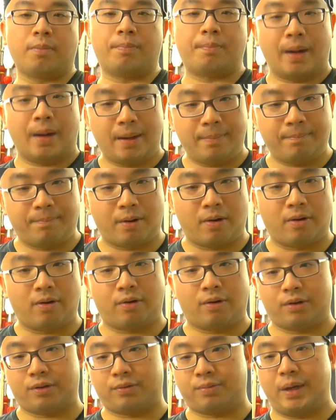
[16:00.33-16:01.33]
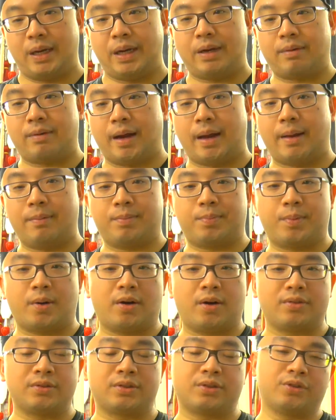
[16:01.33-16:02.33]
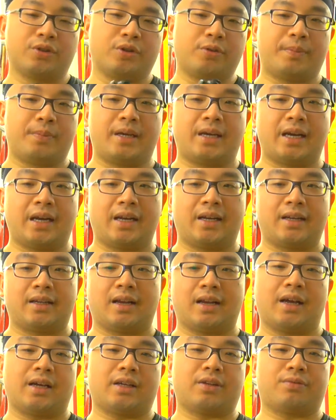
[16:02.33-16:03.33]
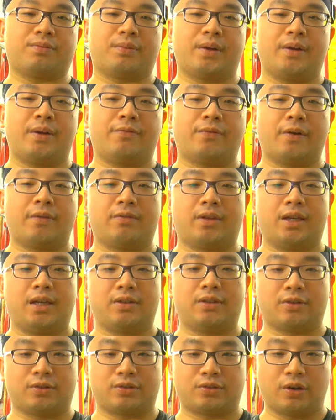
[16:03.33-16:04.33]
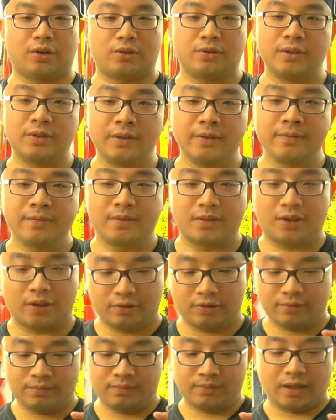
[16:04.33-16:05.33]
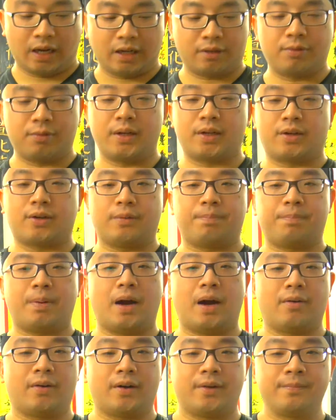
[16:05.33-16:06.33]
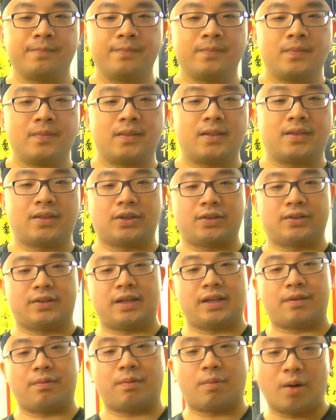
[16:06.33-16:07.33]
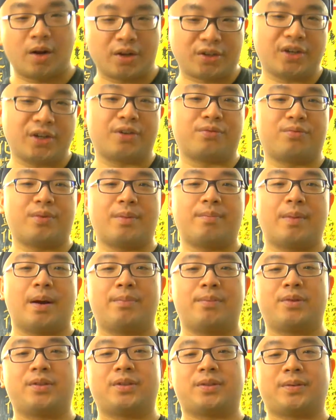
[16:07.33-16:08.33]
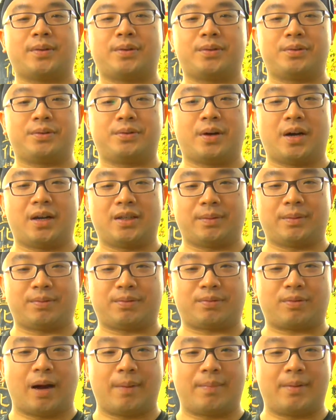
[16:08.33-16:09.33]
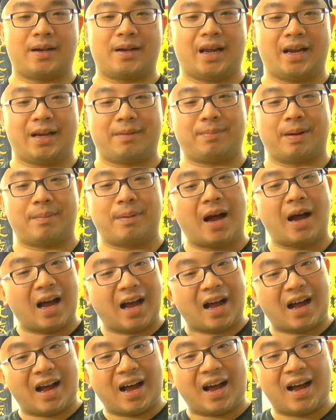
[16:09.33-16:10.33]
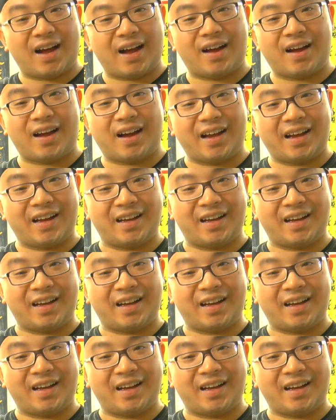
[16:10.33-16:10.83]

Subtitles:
paintball or 3 grams balls, you'll be getting like 350s or so. So that's really good power. So thank you for watching. Remember to subscribe and like. Bye bye!